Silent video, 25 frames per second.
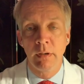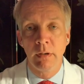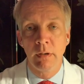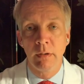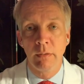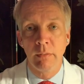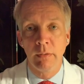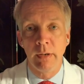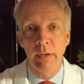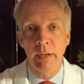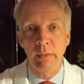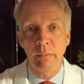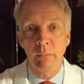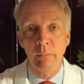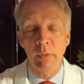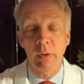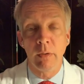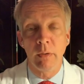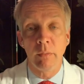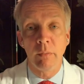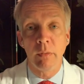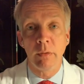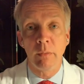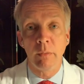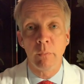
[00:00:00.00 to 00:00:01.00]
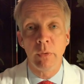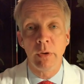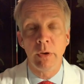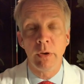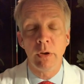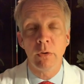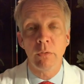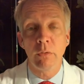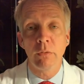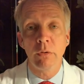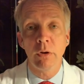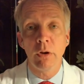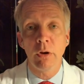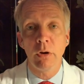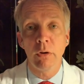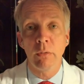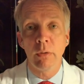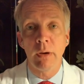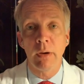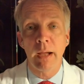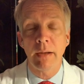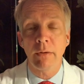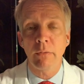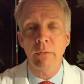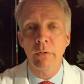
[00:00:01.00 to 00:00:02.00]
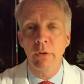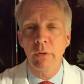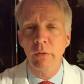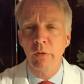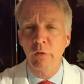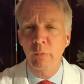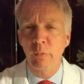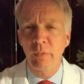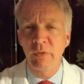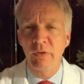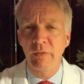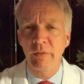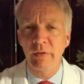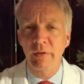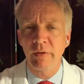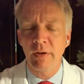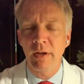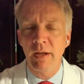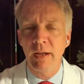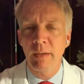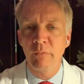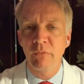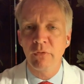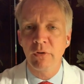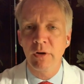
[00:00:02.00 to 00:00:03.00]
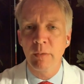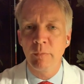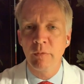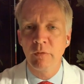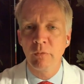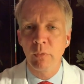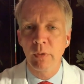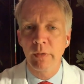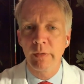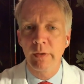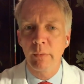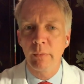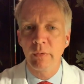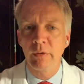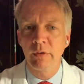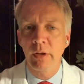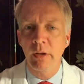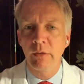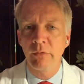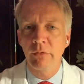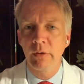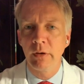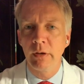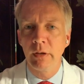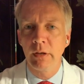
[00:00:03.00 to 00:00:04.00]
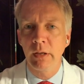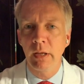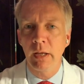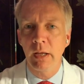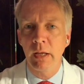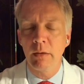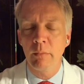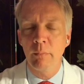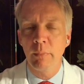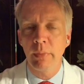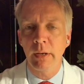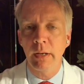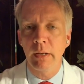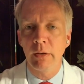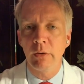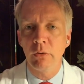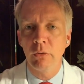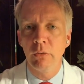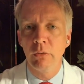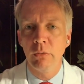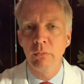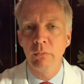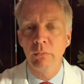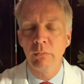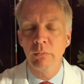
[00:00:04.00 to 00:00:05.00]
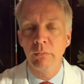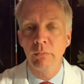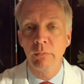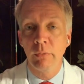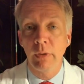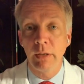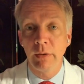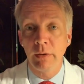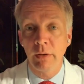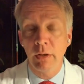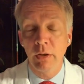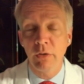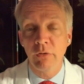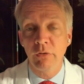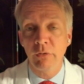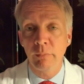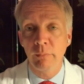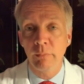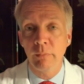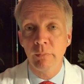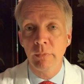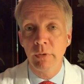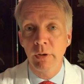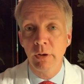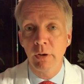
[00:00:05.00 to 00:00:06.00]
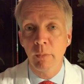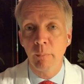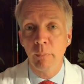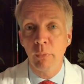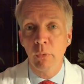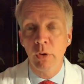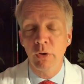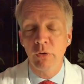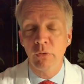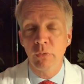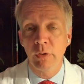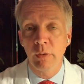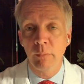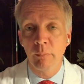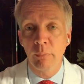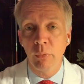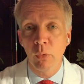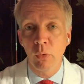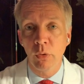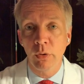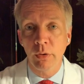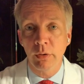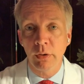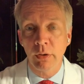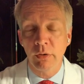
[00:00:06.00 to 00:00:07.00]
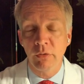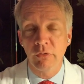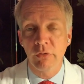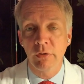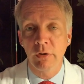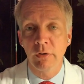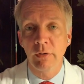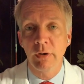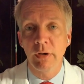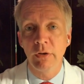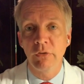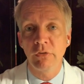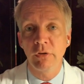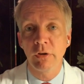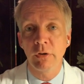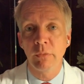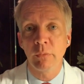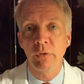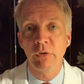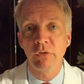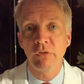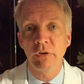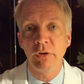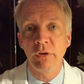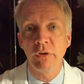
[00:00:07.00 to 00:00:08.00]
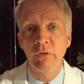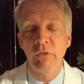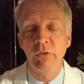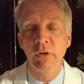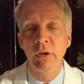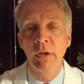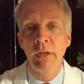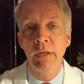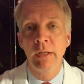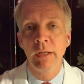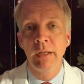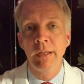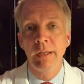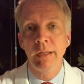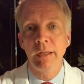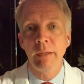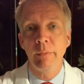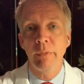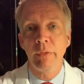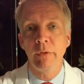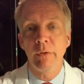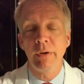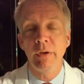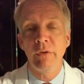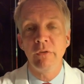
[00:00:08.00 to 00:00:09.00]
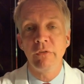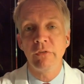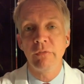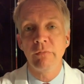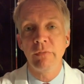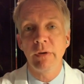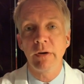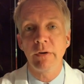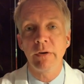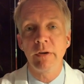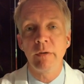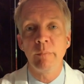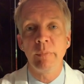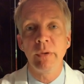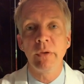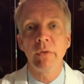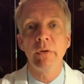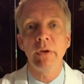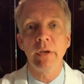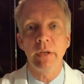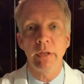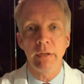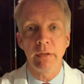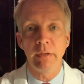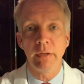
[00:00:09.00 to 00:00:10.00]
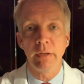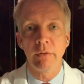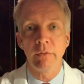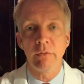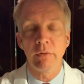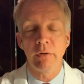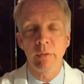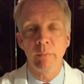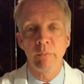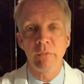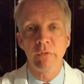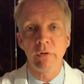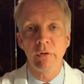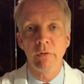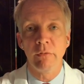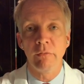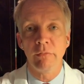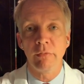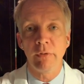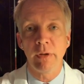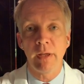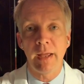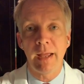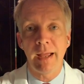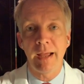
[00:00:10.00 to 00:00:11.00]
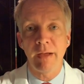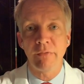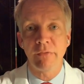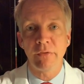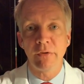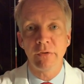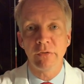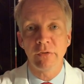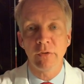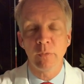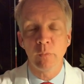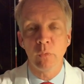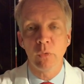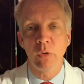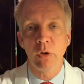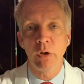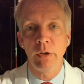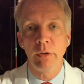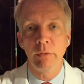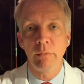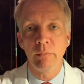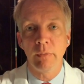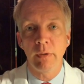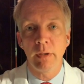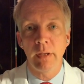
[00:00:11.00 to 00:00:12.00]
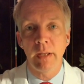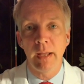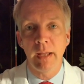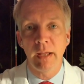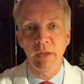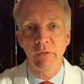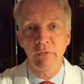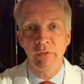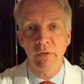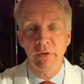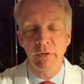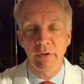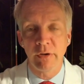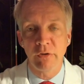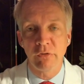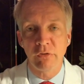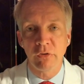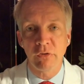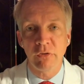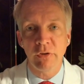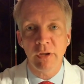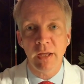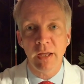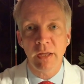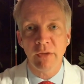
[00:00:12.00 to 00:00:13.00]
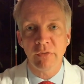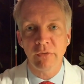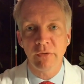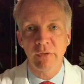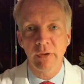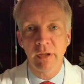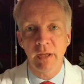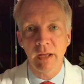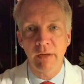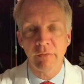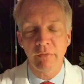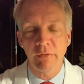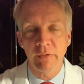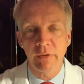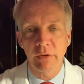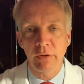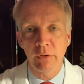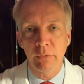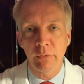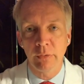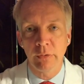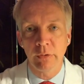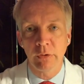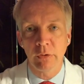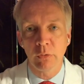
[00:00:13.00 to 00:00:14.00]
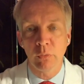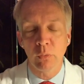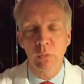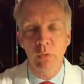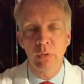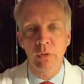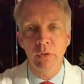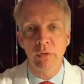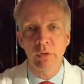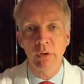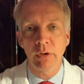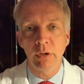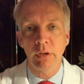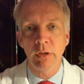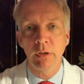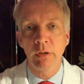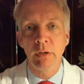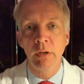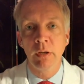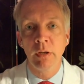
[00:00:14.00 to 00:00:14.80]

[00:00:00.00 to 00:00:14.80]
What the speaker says: Right. Well, we don't know. I don't know the specific time frame of when they were tested again, but it does, you know, point to an important consideration, which is there is variability in terms of after someone has their initial test, after they go into quarantine,